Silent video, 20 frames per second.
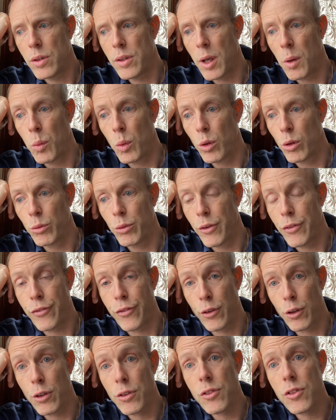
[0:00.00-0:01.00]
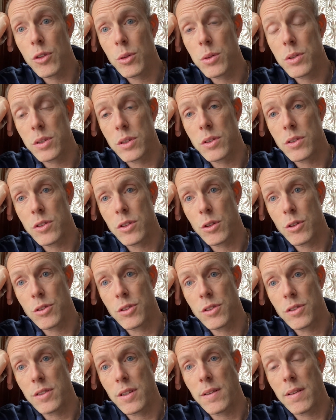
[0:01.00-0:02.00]
They weren't referred to as
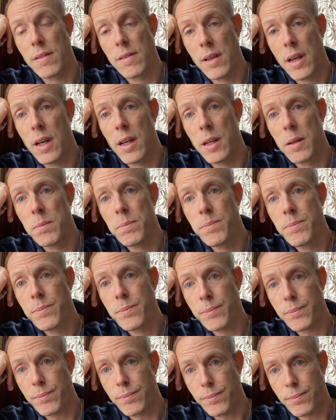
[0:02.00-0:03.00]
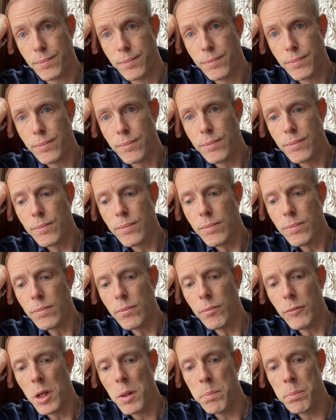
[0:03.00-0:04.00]
insurgents at the time,
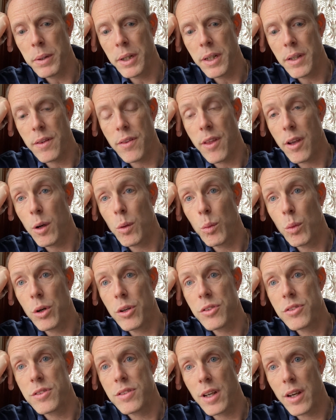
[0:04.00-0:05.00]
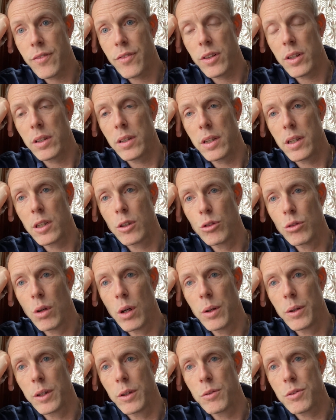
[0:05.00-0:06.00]
but there was definitely a
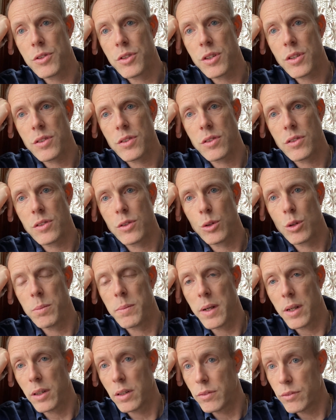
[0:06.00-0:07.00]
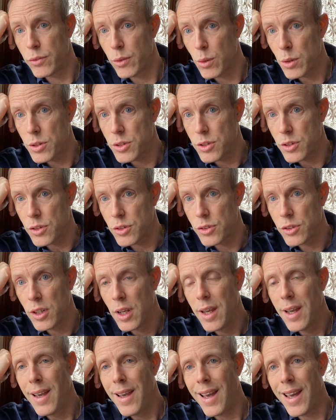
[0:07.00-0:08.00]
growing resistance to American forces.
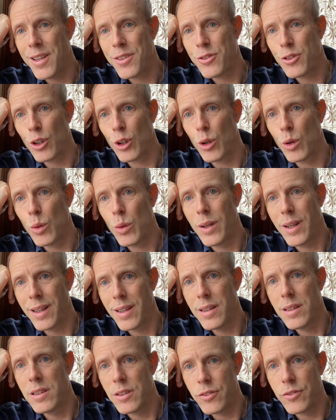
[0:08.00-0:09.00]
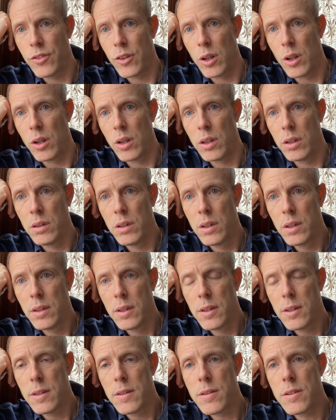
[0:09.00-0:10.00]
And so in the fall,
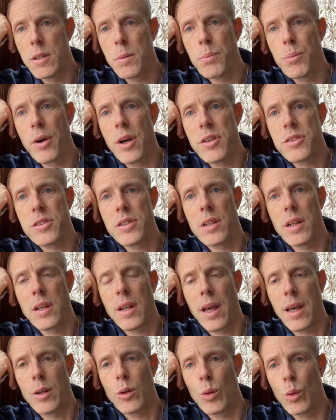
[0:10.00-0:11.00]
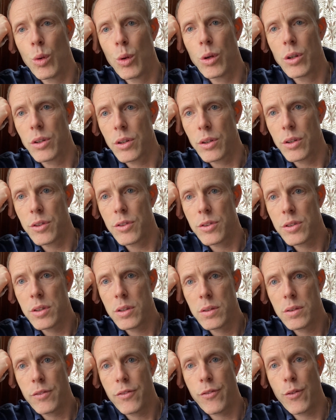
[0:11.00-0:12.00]
the president had ordered
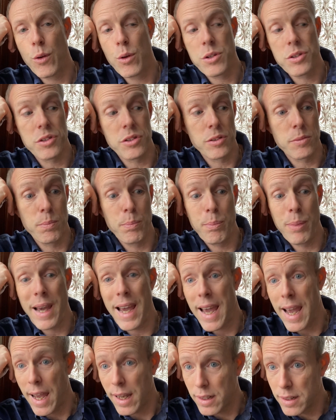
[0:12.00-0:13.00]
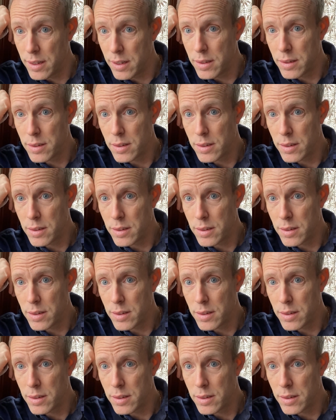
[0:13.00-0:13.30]
forces back